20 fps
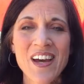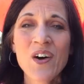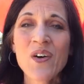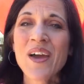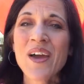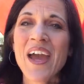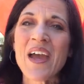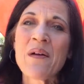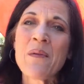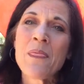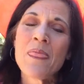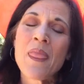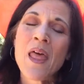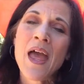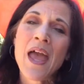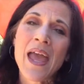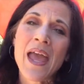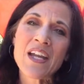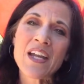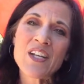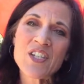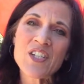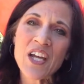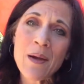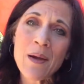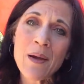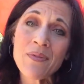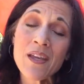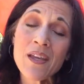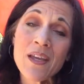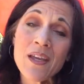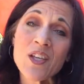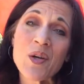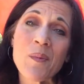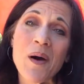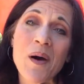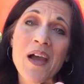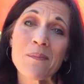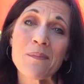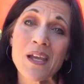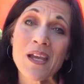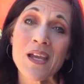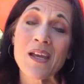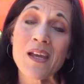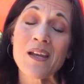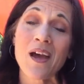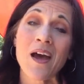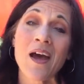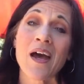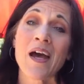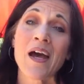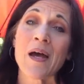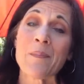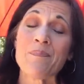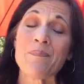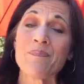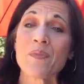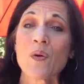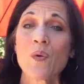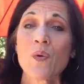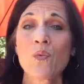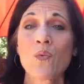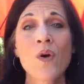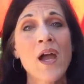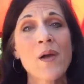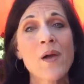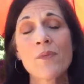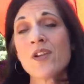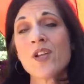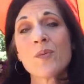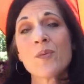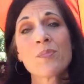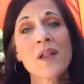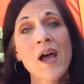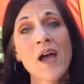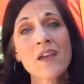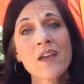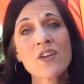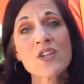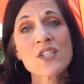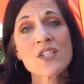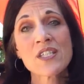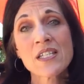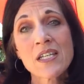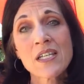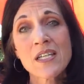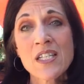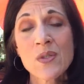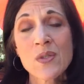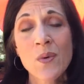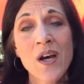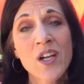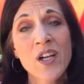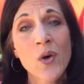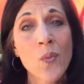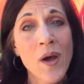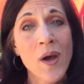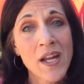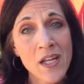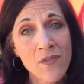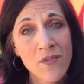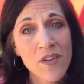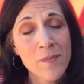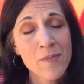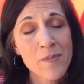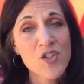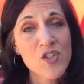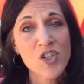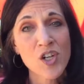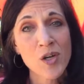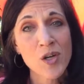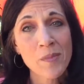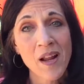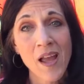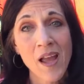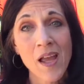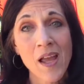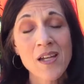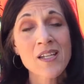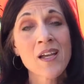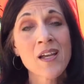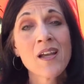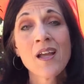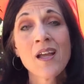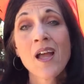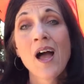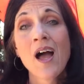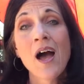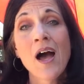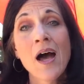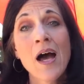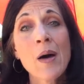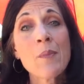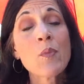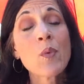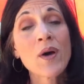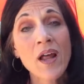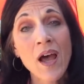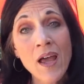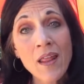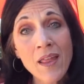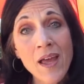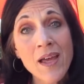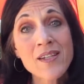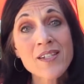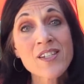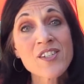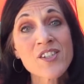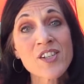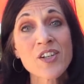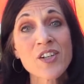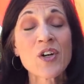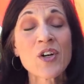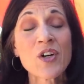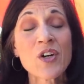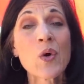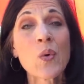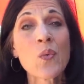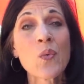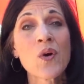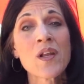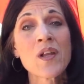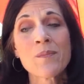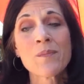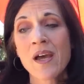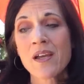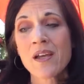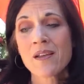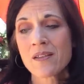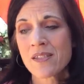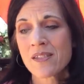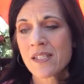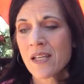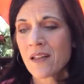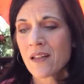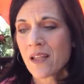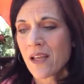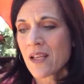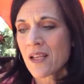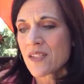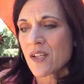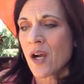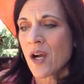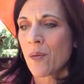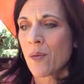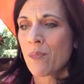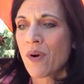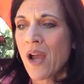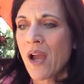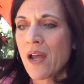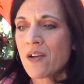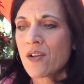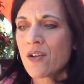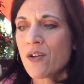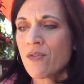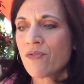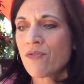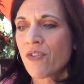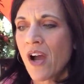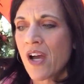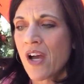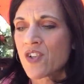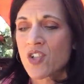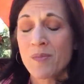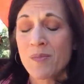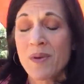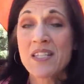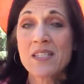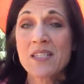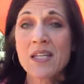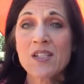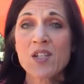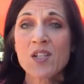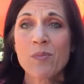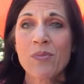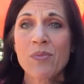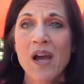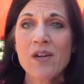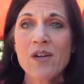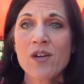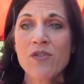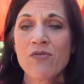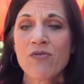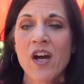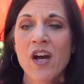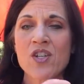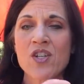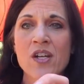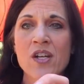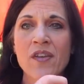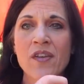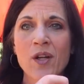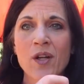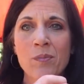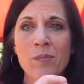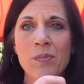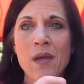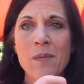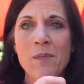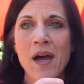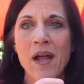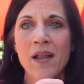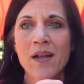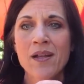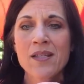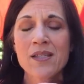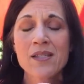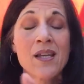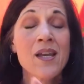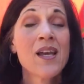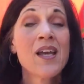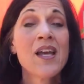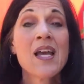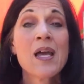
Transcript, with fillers: Okay. Angie, I'm thinking you might mean um, right when you plant your seeds while you're waiting for them to germinate. Um, what I like to do when my seedlings are brand new fresh or my seeds are brand new fresh in little peat pellets